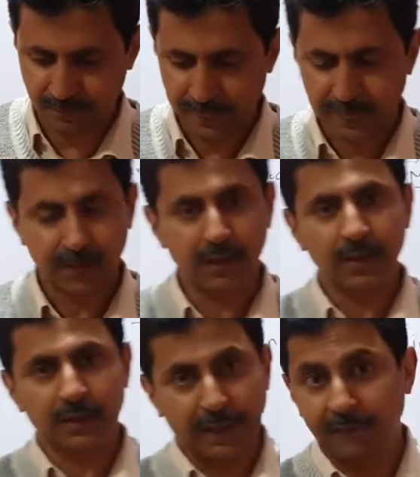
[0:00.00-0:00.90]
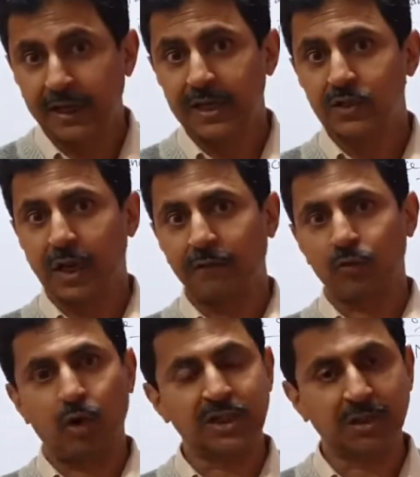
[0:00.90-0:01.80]
Nowadays, our washing
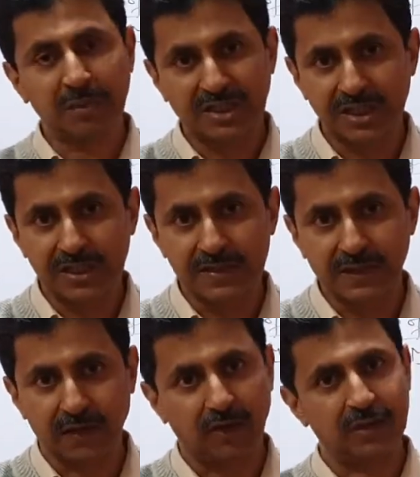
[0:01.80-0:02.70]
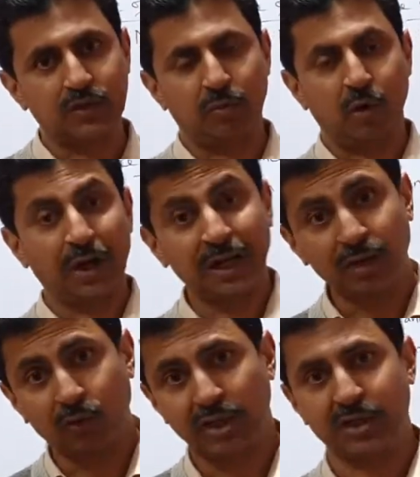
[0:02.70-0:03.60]
machines are also modern washing
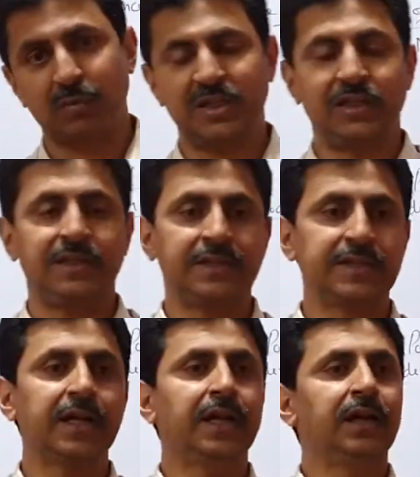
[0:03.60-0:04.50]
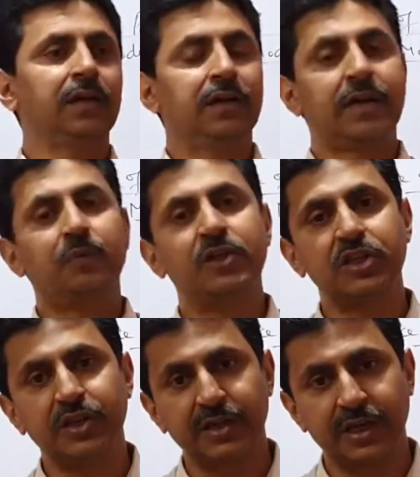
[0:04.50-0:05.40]
machines,
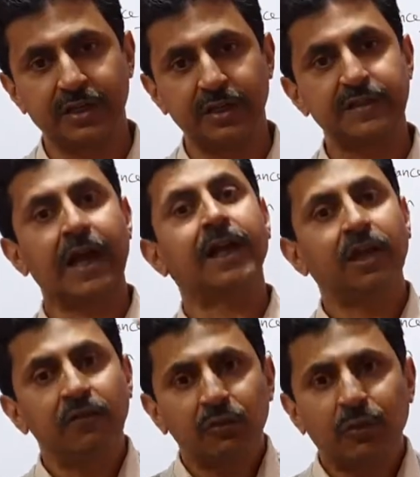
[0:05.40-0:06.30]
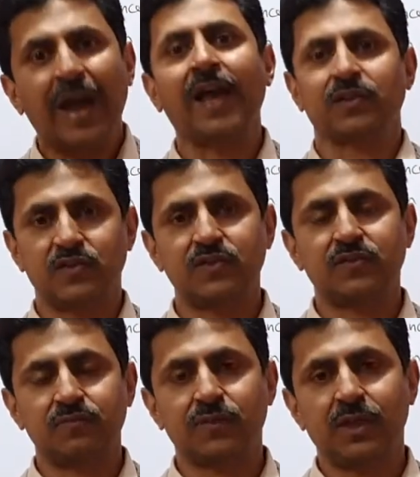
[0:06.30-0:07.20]
refrigerators, and even fans.
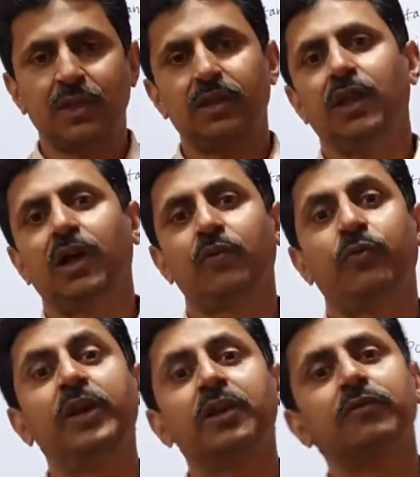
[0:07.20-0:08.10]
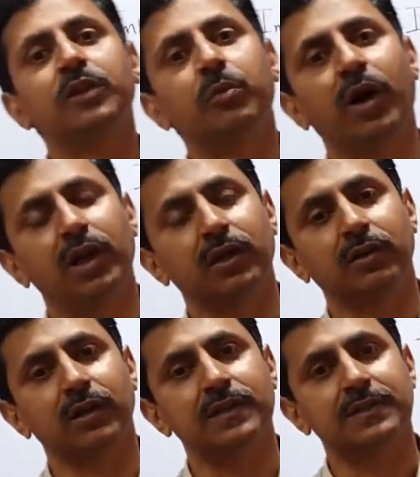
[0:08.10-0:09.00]
They are fitted with power electronics
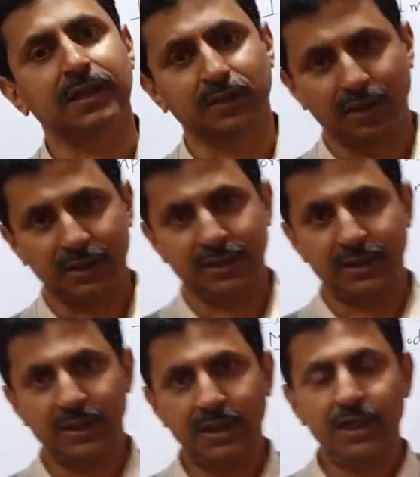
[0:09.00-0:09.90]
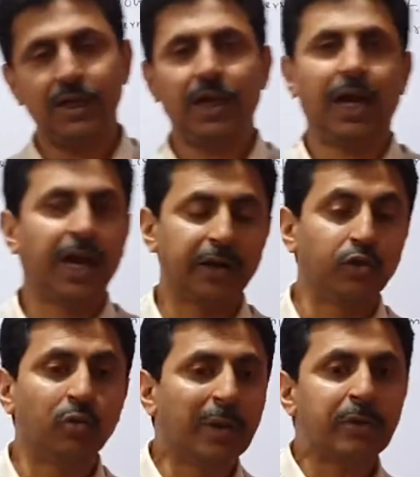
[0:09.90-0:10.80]
technology. And you may be
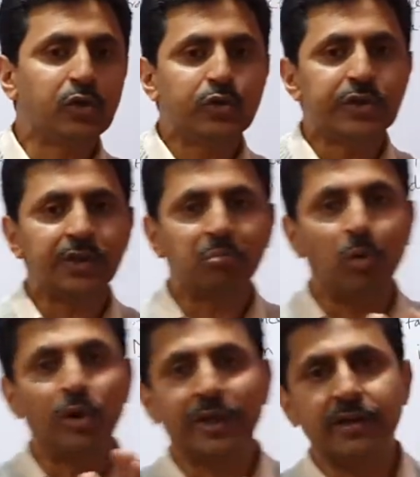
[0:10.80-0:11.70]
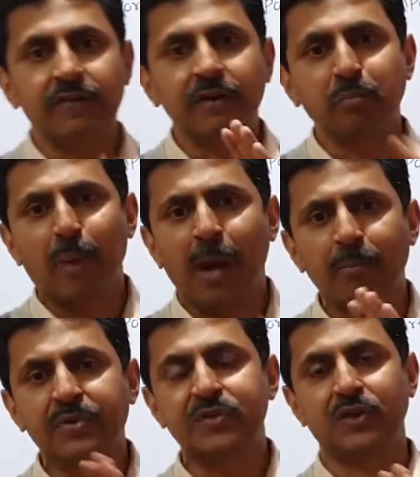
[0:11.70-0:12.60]
using motor-driven pumps in
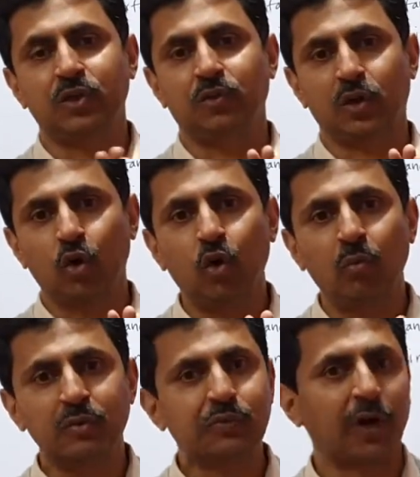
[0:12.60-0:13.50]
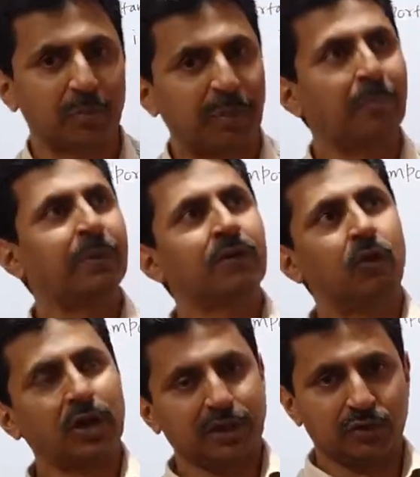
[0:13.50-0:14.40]
your homes for pumping water to a
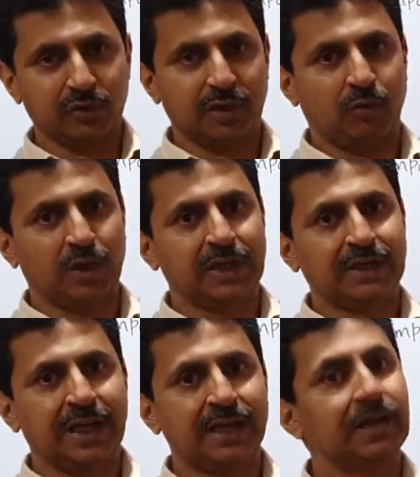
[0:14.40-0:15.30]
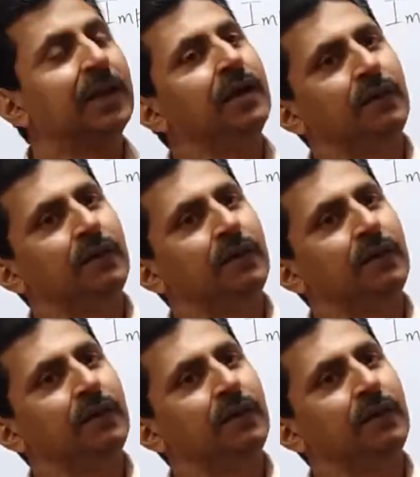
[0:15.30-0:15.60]
water tank, which is